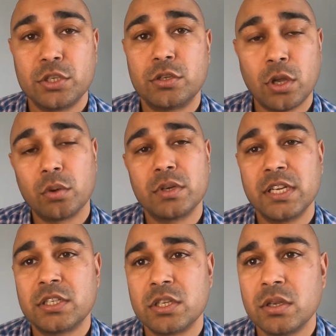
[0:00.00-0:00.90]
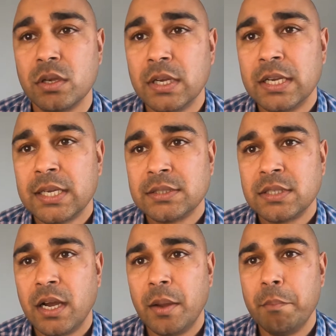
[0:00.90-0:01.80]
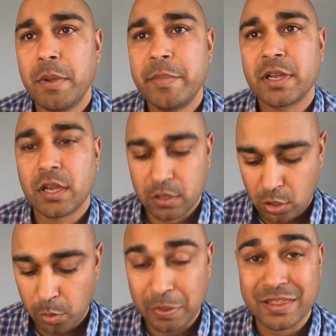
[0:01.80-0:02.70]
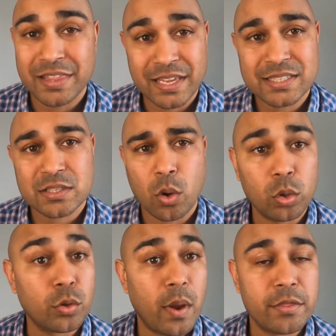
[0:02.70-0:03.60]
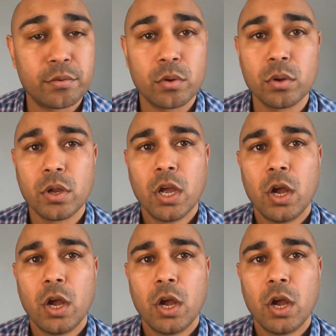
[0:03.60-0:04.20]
you don't need to mimic and copy this all the way through.